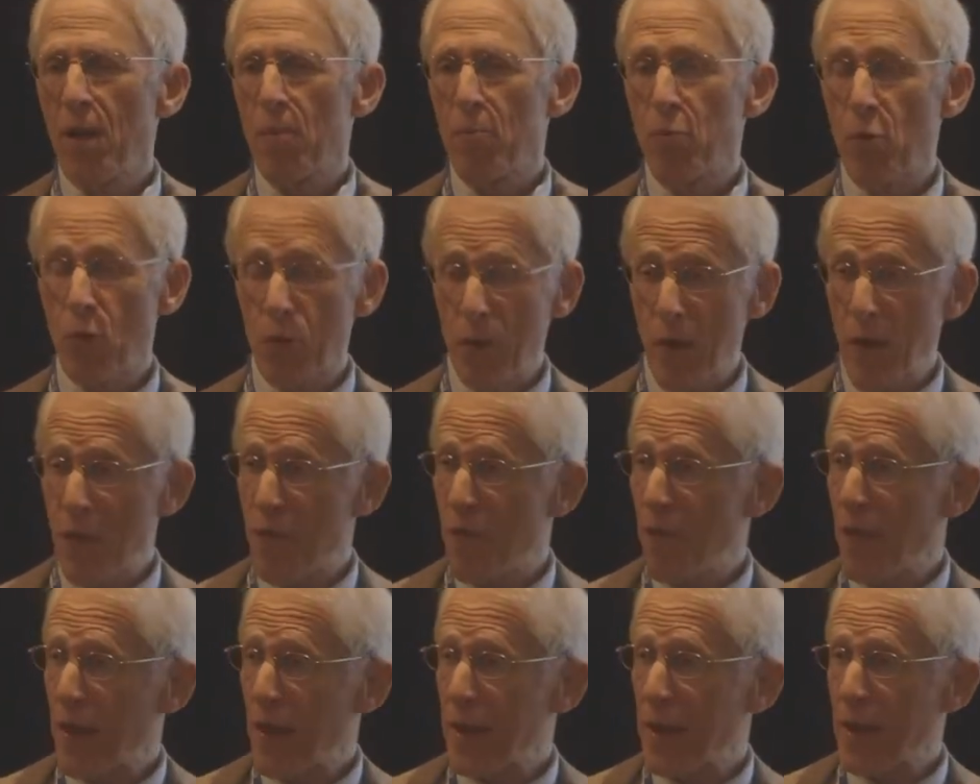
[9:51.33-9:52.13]

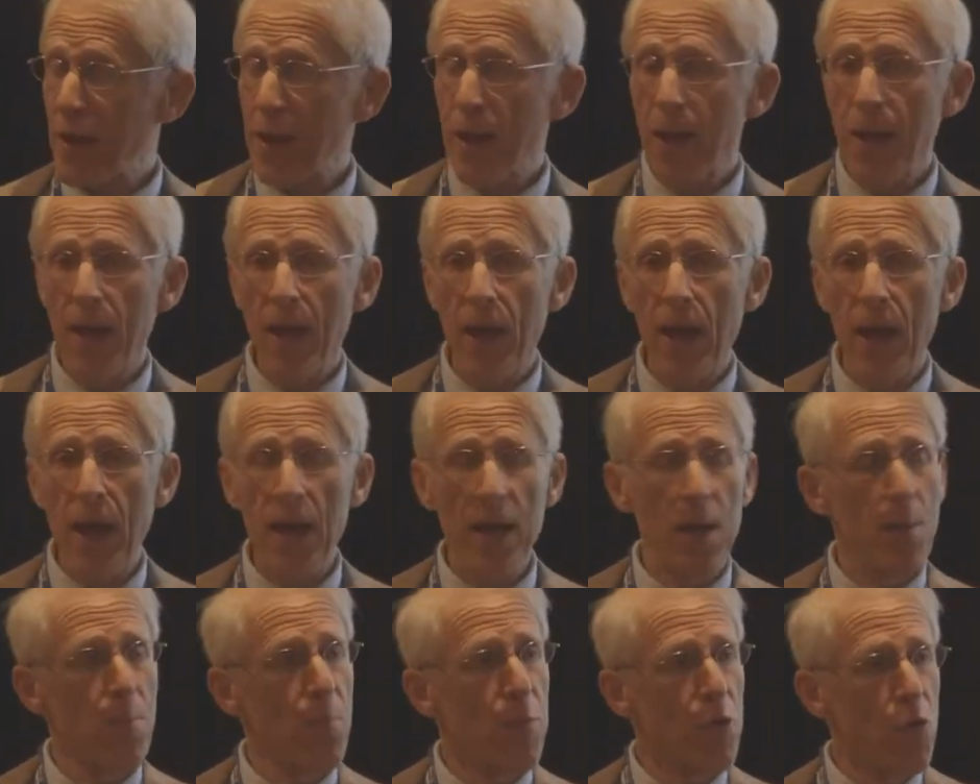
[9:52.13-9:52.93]
prolific,
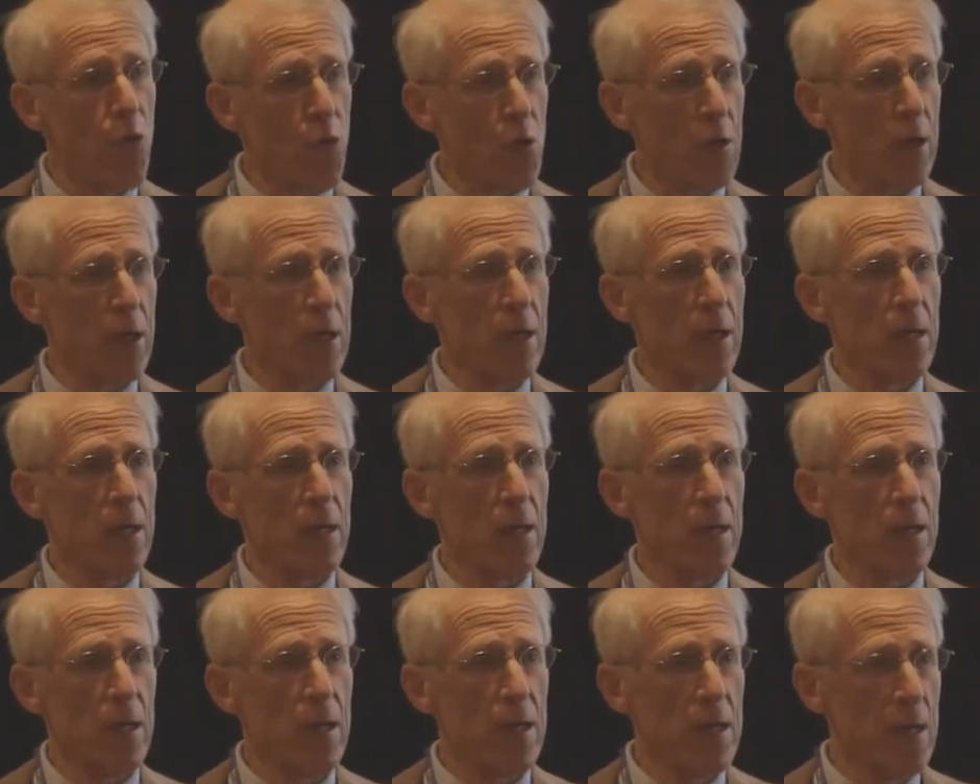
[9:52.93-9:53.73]
and important
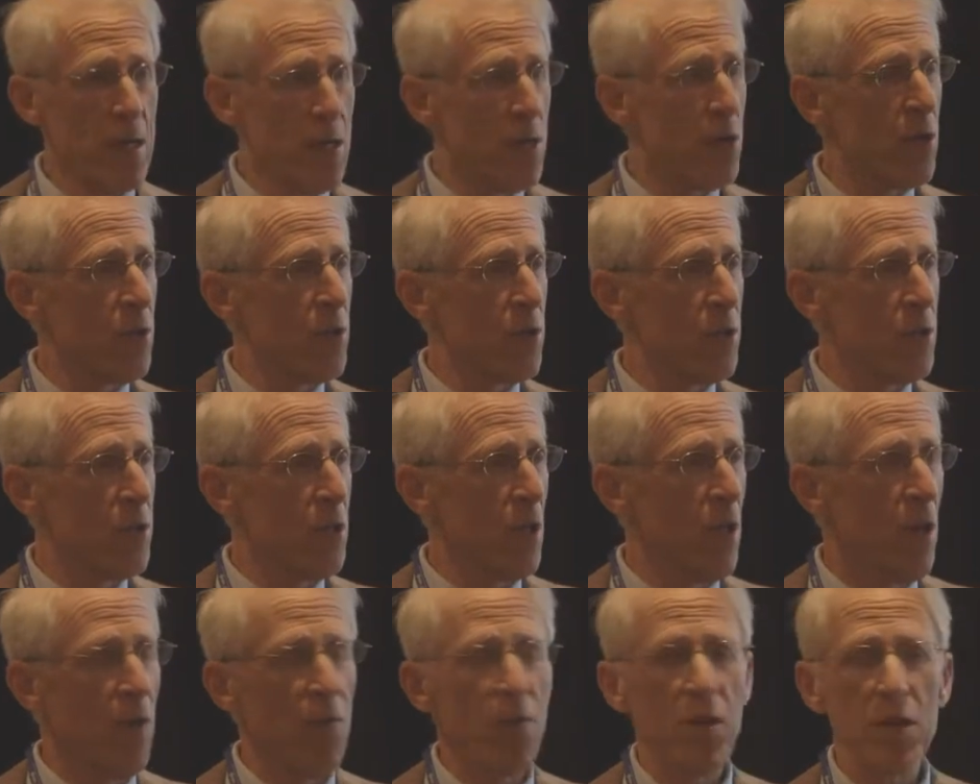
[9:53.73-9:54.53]
years
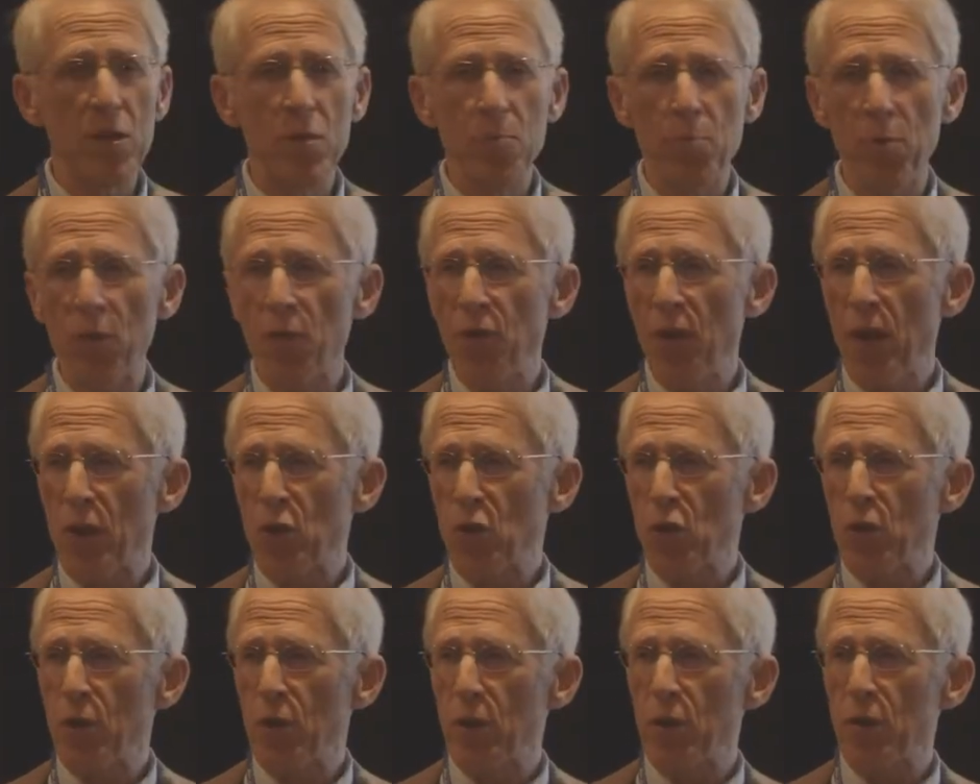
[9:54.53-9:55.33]
of his
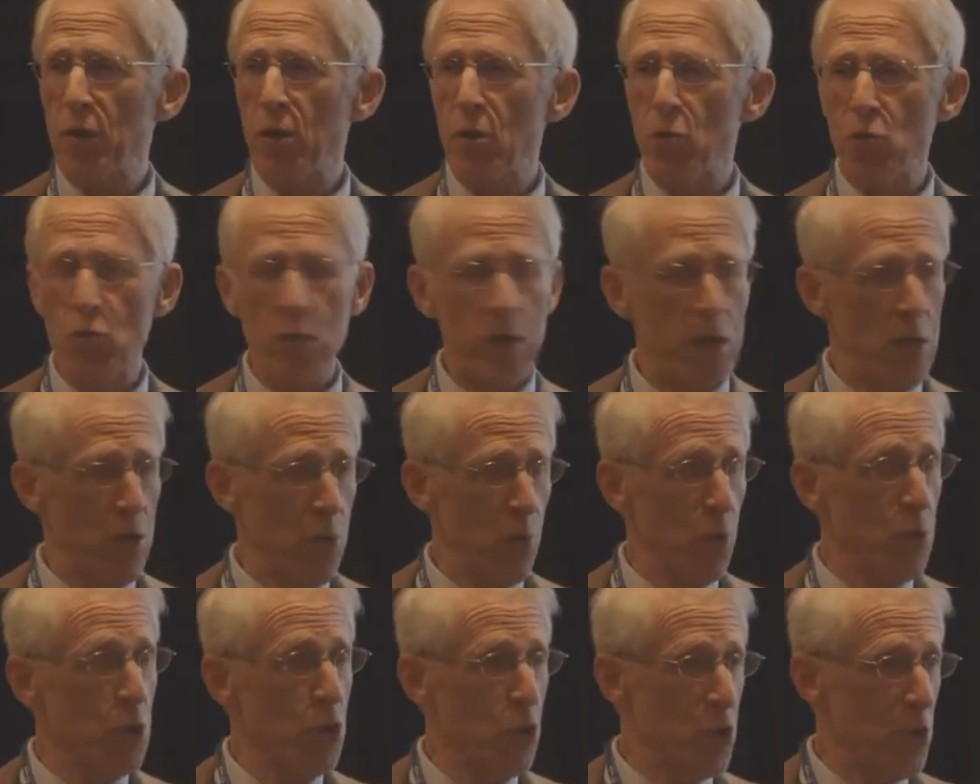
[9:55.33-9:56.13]
professional
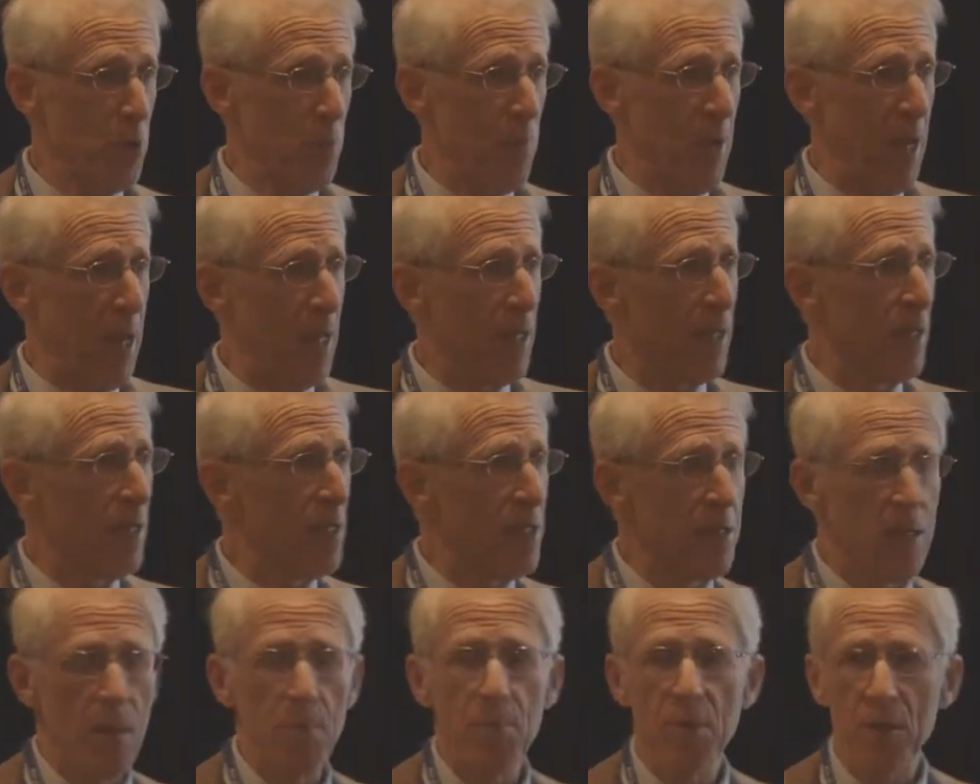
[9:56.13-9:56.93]
career, which
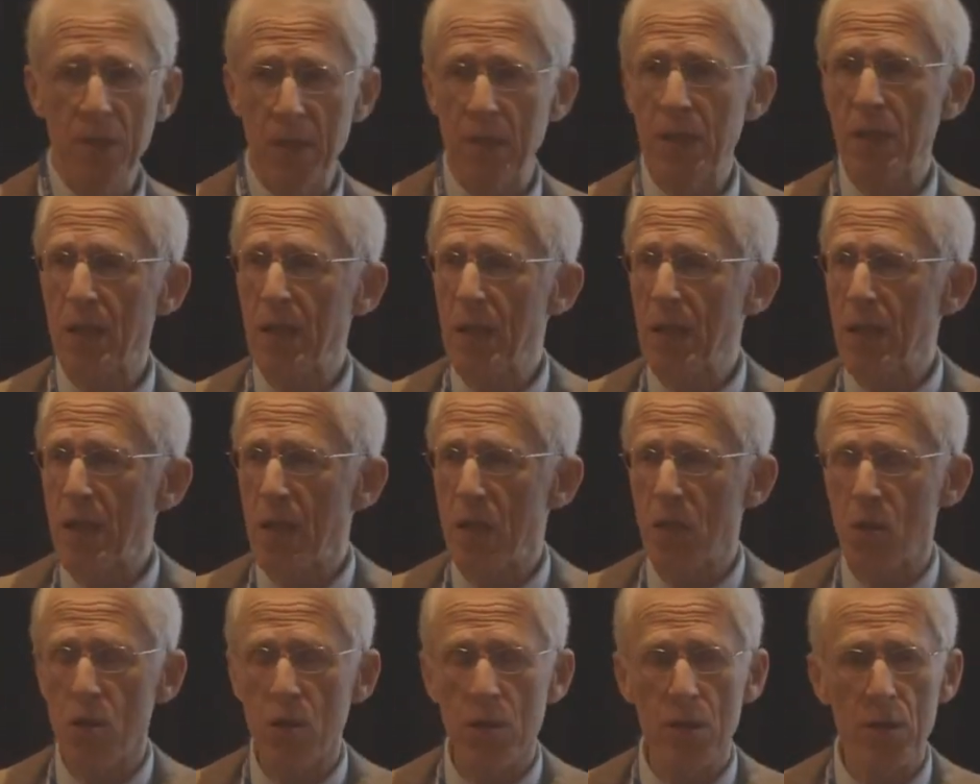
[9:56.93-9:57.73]
spanned some 60
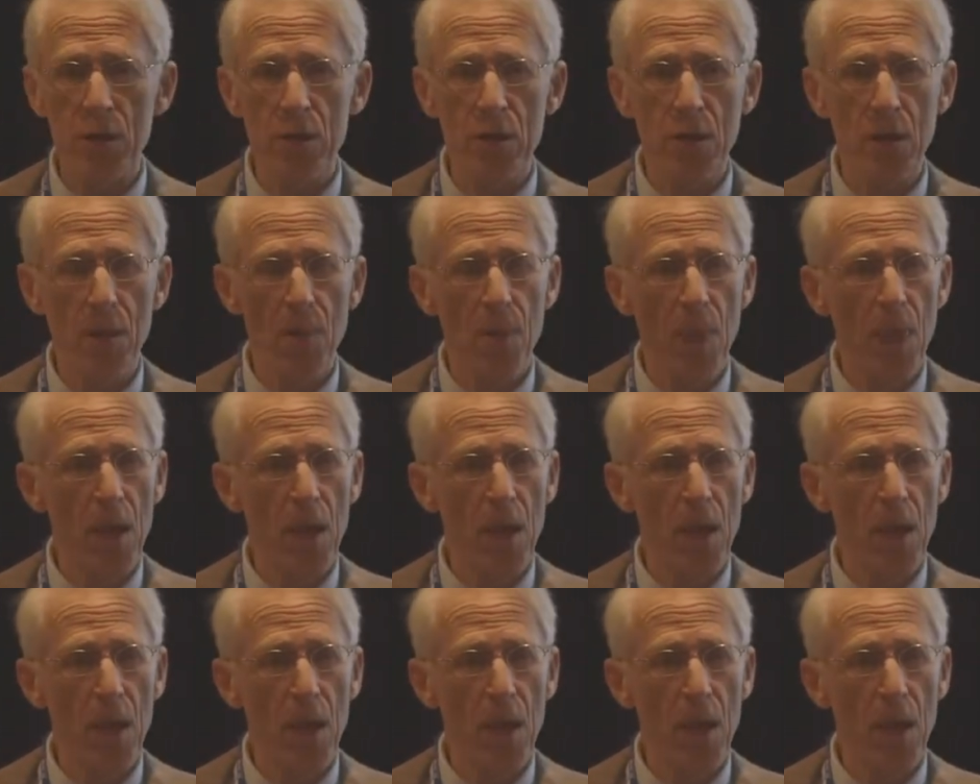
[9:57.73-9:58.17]
years.